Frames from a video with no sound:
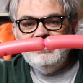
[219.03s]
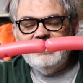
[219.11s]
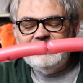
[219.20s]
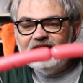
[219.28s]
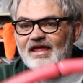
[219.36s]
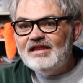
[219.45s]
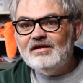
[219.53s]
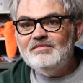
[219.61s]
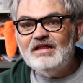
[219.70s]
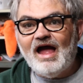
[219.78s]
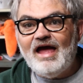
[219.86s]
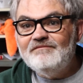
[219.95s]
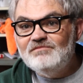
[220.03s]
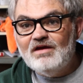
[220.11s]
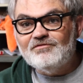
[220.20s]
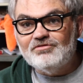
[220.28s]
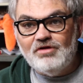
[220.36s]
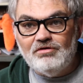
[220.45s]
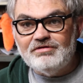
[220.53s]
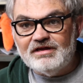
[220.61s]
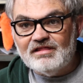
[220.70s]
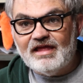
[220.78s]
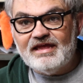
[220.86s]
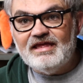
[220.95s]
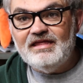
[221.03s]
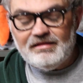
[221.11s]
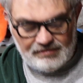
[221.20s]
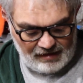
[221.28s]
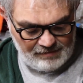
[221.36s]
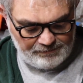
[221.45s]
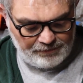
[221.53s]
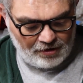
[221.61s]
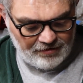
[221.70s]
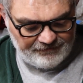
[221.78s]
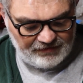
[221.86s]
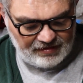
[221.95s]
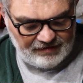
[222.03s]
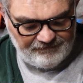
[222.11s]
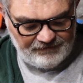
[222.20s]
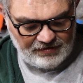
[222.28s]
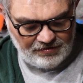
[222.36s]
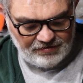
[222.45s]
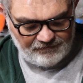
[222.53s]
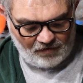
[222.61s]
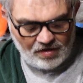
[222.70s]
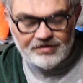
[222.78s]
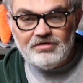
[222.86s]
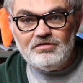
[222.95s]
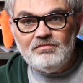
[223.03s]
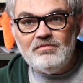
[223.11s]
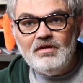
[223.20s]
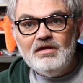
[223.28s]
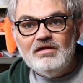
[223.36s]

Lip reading: And I mean, I've never known it. Like it perfectly filled the volume.